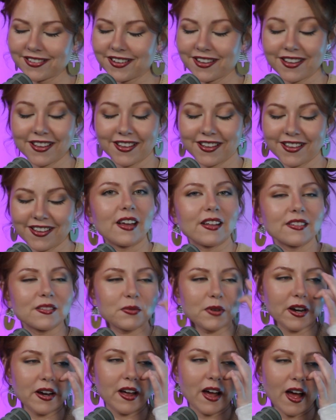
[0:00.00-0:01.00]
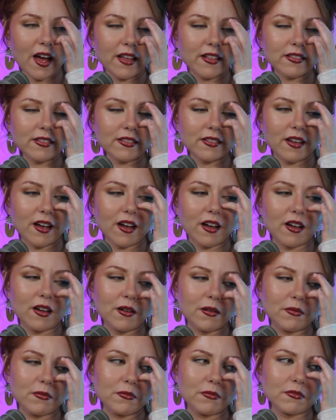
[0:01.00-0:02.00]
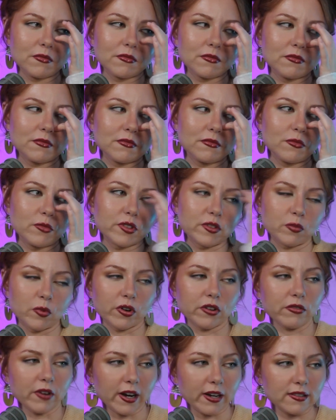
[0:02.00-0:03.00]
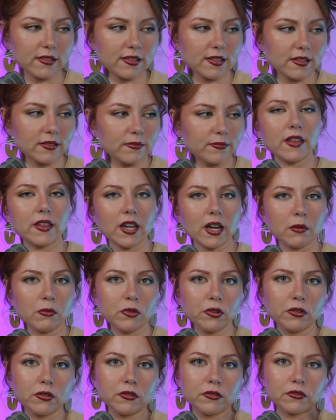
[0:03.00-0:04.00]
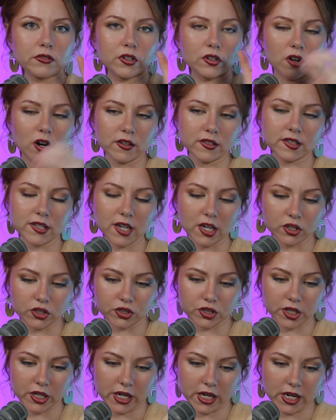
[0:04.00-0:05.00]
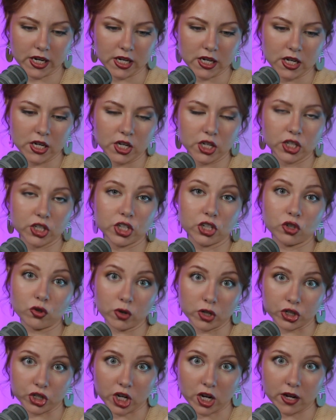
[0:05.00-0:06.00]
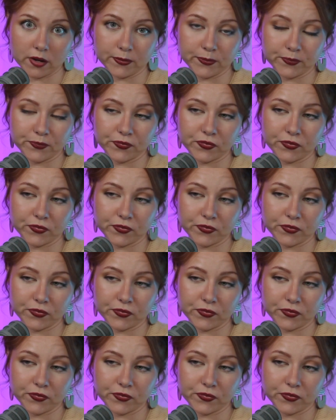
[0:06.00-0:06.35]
But that's where I was born and raised. And then I moved across the country to Georgia.